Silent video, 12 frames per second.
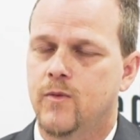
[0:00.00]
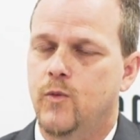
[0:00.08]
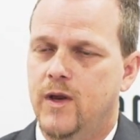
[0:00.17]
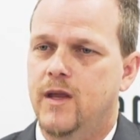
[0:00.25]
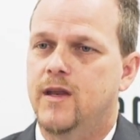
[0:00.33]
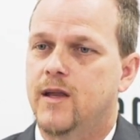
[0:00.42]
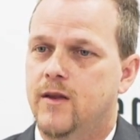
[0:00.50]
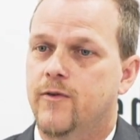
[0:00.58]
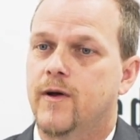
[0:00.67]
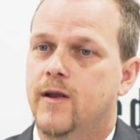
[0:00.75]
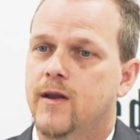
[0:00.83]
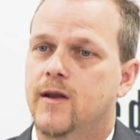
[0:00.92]
we need to
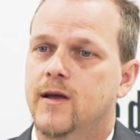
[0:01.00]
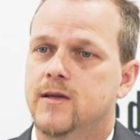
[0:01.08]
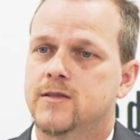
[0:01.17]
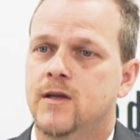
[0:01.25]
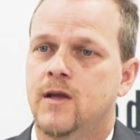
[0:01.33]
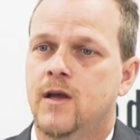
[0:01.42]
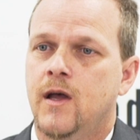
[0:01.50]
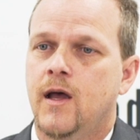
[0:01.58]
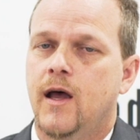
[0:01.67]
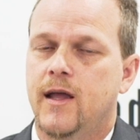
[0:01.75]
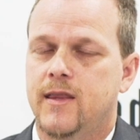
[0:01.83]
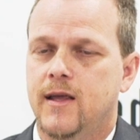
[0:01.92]
define it as.
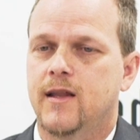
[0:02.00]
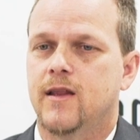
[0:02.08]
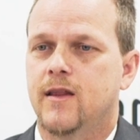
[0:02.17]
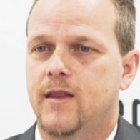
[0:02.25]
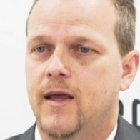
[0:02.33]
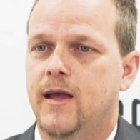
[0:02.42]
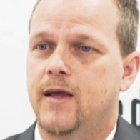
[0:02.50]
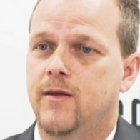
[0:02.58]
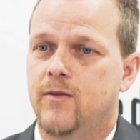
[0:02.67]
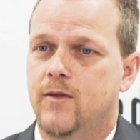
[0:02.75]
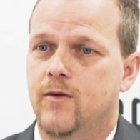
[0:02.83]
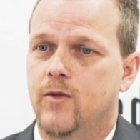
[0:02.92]
At the end of the
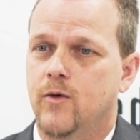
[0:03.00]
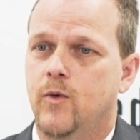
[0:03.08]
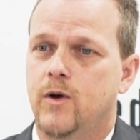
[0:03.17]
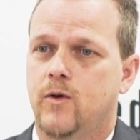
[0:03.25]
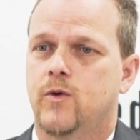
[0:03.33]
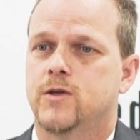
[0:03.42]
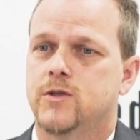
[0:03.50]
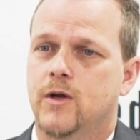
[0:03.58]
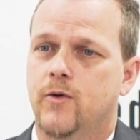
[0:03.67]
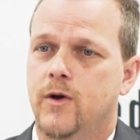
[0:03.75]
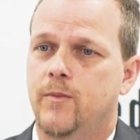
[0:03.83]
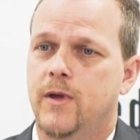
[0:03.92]
day, the one question
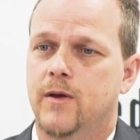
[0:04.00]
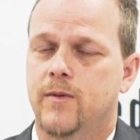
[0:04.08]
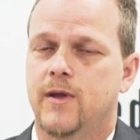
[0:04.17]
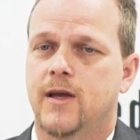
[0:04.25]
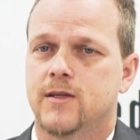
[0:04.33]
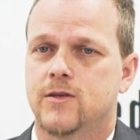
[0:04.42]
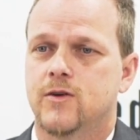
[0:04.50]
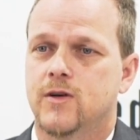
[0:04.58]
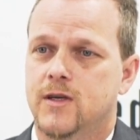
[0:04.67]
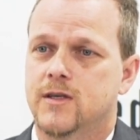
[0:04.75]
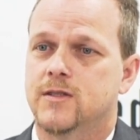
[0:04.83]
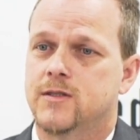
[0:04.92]
I want to be able to answer
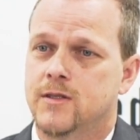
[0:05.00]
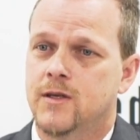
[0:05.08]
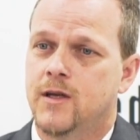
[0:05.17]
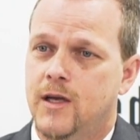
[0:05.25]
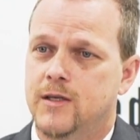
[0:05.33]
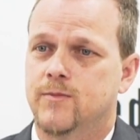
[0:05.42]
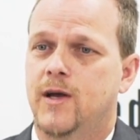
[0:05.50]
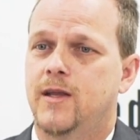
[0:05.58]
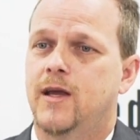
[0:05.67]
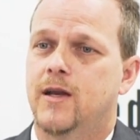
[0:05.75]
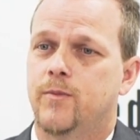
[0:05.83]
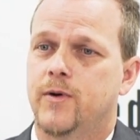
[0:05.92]
is my
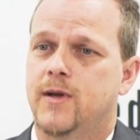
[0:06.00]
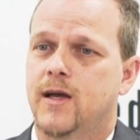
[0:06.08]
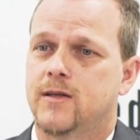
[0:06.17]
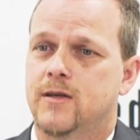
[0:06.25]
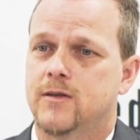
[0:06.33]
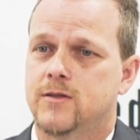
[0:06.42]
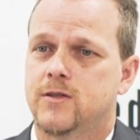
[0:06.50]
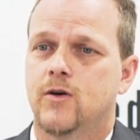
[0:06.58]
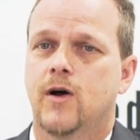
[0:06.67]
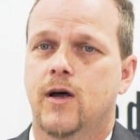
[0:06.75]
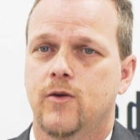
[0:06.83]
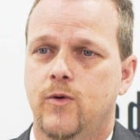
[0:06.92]
data protected?
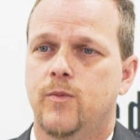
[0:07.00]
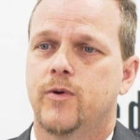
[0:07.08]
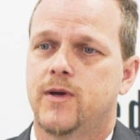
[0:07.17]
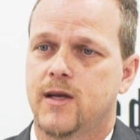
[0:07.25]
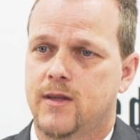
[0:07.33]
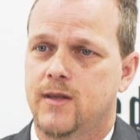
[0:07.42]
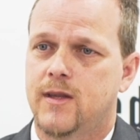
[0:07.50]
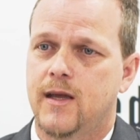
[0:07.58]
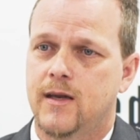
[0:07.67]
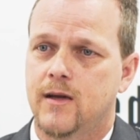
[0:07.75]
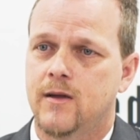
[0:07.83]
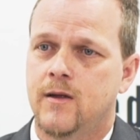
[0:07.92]
So how do we protect the
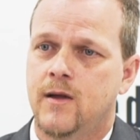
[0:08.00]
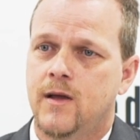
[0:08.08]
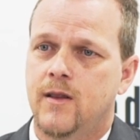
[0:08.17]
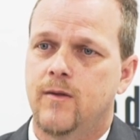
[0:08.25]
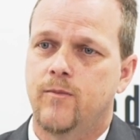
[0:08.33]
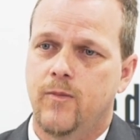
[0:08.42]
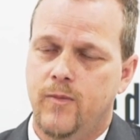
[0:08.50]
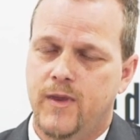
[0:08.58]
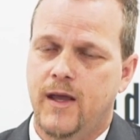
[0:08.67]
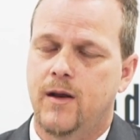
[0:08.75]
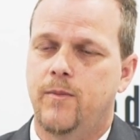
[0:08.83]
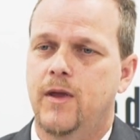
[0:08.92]
data?
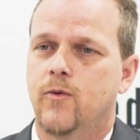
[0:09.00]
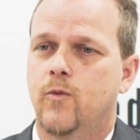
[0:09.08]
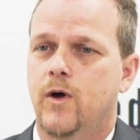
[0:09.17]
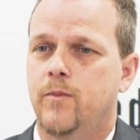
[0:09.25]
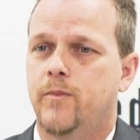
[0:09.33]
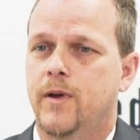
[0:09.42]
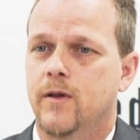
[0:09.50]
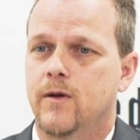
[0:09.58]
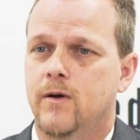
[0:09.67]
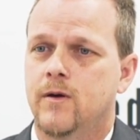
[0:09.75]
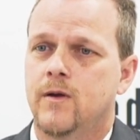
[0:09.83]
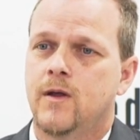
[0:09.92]
Data being one
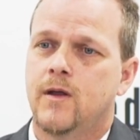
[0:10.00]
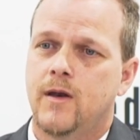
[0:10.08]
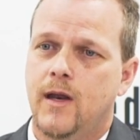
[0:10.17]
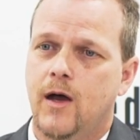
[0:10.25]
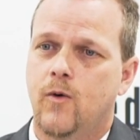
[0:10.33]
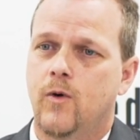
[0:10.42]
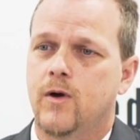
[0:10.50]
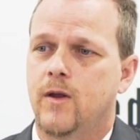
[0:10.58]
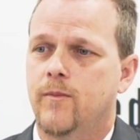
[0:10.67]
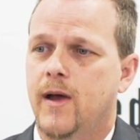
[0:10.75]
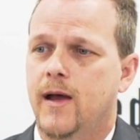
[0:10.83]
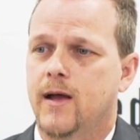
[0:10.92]
pillar, now
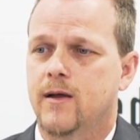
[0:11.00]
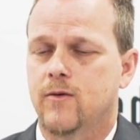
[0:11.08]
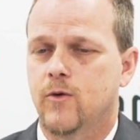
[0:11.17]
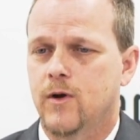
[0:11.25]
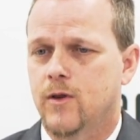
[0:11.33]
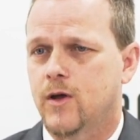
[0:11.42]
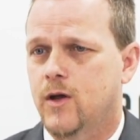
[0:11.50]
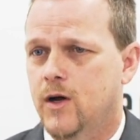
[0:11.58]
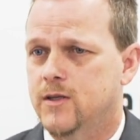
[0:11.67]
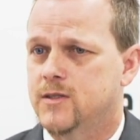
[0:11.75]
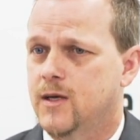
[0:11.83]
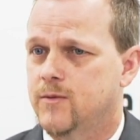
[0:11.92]
working back, what are the
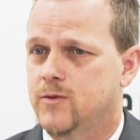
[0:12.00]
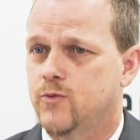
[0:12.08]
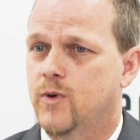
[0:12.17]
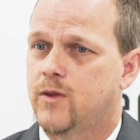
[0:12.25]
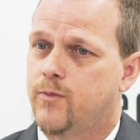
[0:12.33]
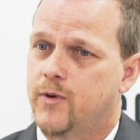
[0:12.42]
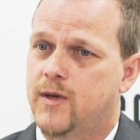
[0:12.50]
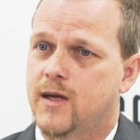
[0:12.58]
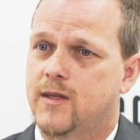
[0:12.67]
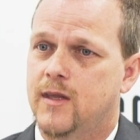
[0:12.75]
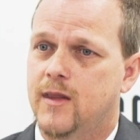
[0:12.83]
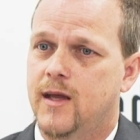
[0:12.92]
concepts with
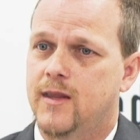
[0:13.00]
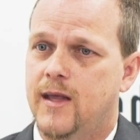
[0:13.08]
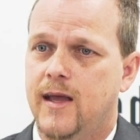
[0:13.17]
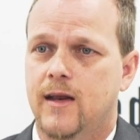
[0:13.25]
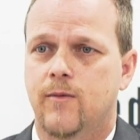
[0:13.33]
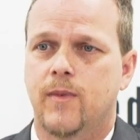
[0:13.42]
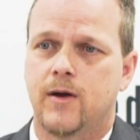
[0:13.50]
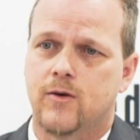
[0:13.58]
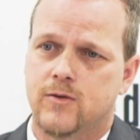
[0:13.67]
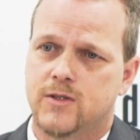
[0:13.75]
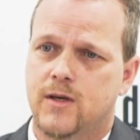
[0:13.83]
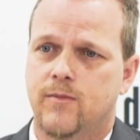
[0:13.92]
protecting that data,
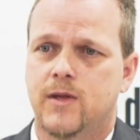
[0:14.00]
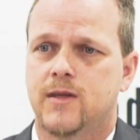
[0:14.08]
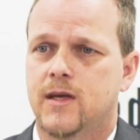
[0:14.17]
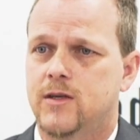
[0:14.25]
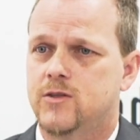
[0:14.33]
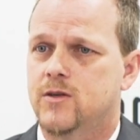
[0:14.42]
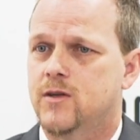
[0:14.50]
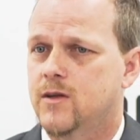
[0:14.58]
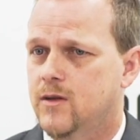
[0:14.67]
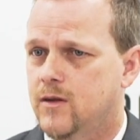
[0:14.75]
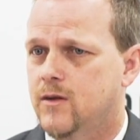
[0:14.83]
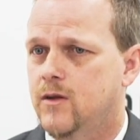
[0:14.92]
micro-segmentation,
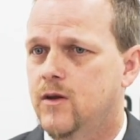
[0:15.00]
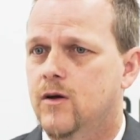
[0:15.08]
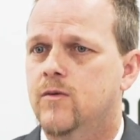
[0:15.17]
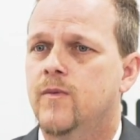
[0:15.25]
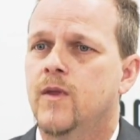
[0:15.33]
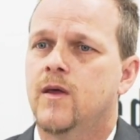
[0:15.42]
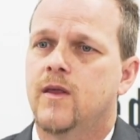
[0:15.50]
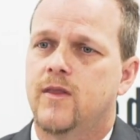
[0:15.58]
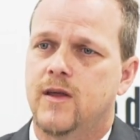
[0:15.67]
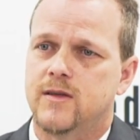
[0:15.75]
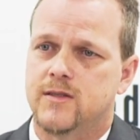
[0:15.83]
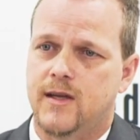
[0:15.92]
and you know,
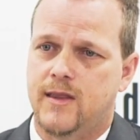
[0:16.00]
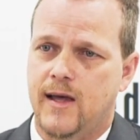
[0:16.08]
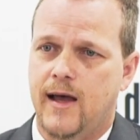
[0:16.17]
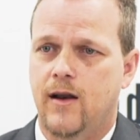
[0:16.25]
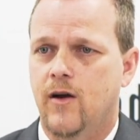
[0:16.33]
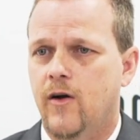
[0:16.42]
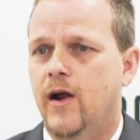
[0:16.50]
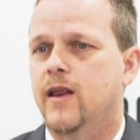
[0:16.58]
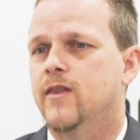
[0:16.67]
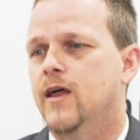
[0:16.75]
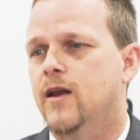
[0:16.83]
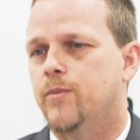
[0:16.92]
things like that. All
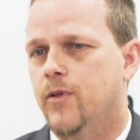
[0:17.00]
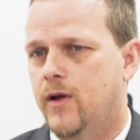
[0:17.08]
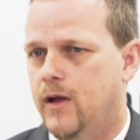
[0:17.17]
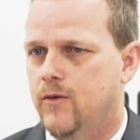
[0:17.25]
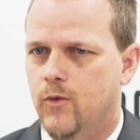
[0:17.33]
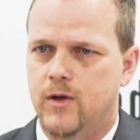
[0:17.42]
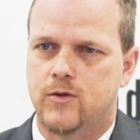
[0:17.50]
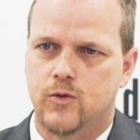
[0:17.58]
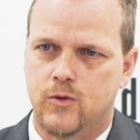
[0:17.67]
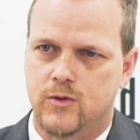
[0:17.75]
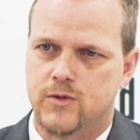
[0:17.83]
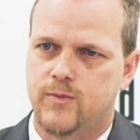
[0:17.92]
right, then applying what
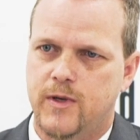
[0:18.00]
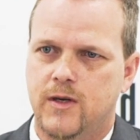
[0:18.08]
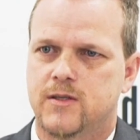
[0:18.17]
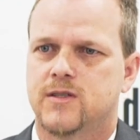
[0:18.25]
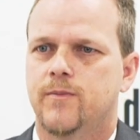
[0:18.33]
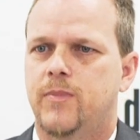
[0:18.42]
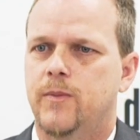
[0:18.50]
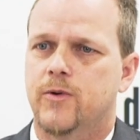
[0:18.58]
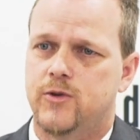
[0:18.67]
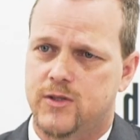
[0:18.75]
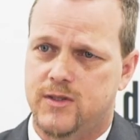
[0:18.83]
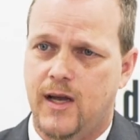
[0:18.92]
tools, because some
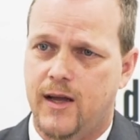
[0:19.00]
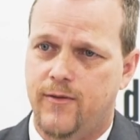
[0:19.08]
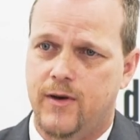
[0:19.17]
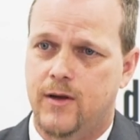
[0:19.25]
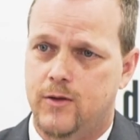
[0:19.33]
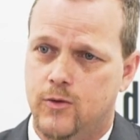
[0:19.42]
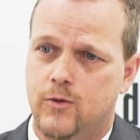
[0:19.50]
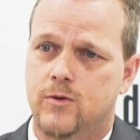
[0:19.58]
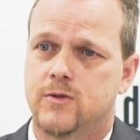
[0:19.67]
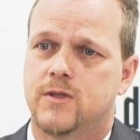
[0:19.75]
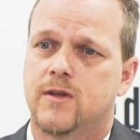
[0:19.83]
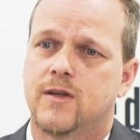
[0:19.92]
people just dive into
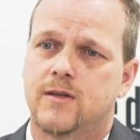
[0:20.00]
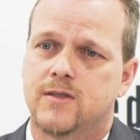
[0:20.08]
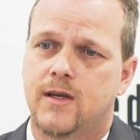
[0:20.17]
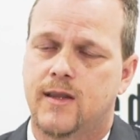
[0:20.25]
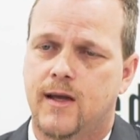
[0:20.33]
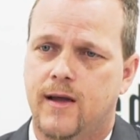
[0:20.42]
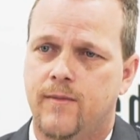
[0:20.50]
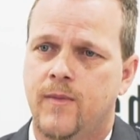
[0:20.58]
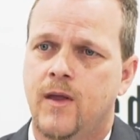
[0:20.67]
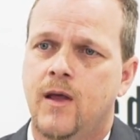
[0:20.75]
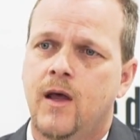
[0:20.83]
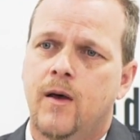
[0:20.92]
tools and things like that.
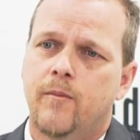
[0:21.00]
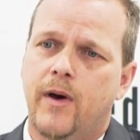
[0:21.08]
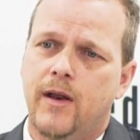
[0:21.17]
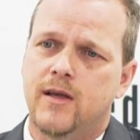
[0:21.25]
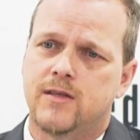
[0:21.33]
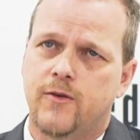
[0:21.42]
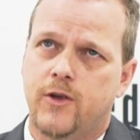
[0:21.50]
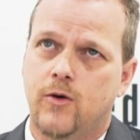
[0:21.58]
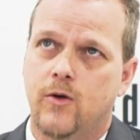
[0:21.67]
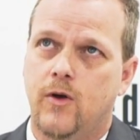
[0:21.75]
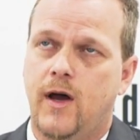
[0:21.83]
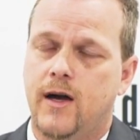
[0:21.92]
But it's a
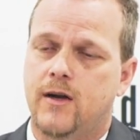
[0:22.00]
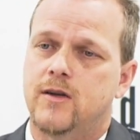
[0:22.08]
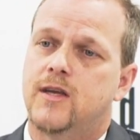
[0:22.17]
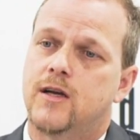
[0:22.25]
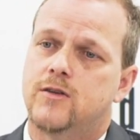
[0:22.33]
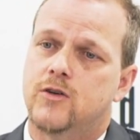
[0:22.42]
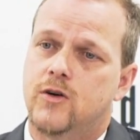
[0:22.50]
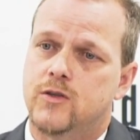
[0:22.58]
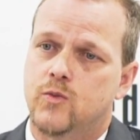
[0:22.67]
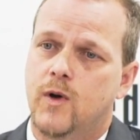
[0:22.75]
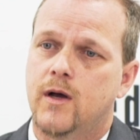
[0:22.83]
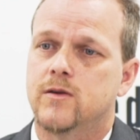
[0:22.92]
total architecture
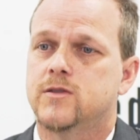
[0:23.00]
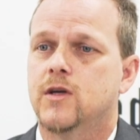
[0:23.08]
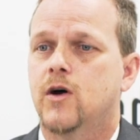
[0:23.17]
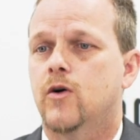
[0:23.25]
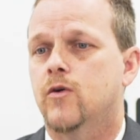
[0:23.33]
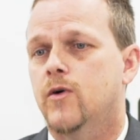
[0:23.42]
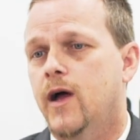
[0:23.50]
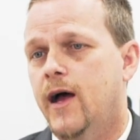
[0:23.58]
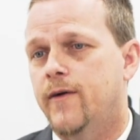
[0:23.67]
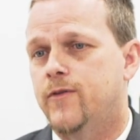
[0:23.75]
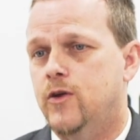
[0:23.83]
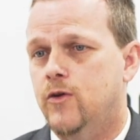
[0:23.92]
as well. So
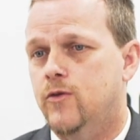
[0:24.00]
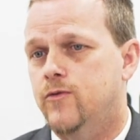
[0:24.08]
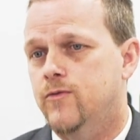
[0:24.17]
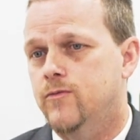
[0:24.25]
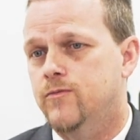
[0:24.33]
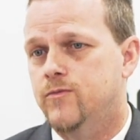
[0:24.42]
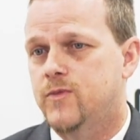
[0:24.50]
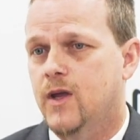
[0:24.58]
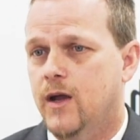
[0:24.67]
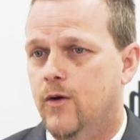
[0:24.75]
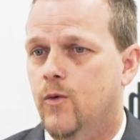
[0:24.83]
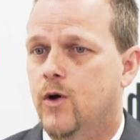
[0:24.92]
after you've
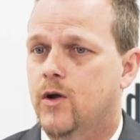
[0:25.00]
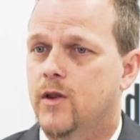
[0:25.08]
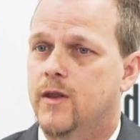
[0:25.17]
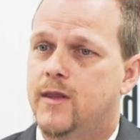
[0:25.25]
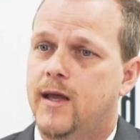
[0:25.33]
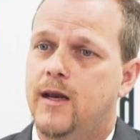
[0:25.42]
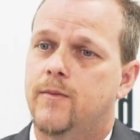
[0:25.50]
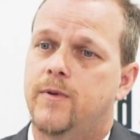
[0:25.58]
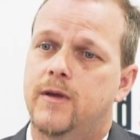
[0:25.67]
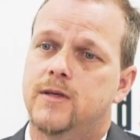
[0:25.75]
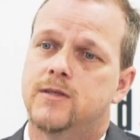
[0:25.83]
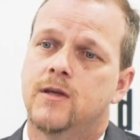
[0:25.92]
kind of worked on the data
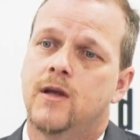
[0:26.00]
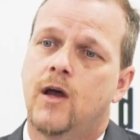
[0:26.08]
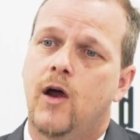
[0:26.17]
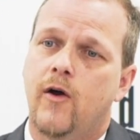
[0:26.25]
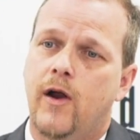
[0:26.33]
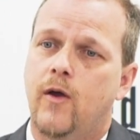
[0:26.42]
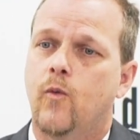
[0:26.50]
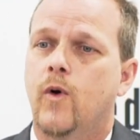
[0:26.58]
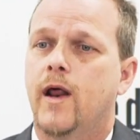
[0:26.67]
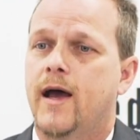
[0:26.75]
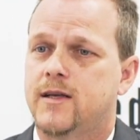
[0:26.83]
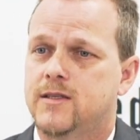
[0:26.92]
piece, all right,
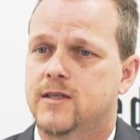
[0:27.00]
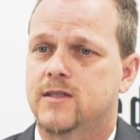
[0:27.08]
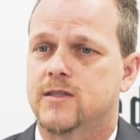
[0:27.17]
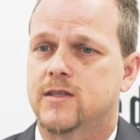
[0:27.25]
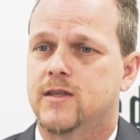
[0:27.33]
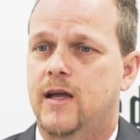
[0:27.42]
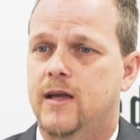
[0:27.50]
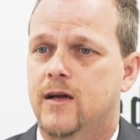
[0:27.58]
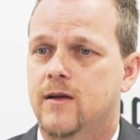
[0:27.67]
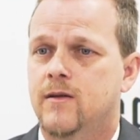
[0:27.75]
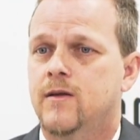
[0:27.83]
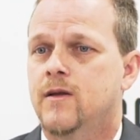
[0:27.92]
what accesses the data?